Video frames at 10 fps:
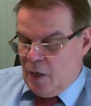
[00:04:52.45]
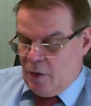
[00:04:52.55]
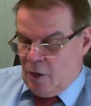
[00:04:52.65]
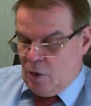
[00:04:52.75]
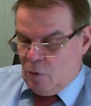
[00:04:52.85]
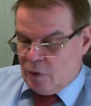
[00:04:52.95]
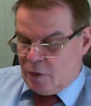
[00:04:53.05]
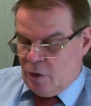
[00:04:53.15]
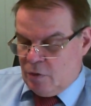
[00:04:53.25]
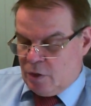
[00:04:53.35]
and I
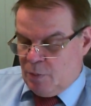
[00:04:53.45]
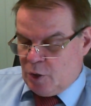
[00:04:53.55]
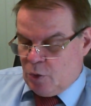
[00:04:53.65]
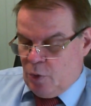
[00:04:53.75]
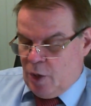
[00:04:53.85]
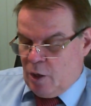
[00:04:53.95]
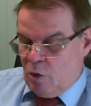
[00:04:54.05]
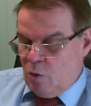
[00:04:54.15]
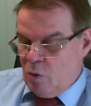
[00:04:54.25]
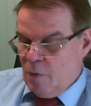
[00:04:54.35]
also special thank
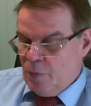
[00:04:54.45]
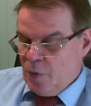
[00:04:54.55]
you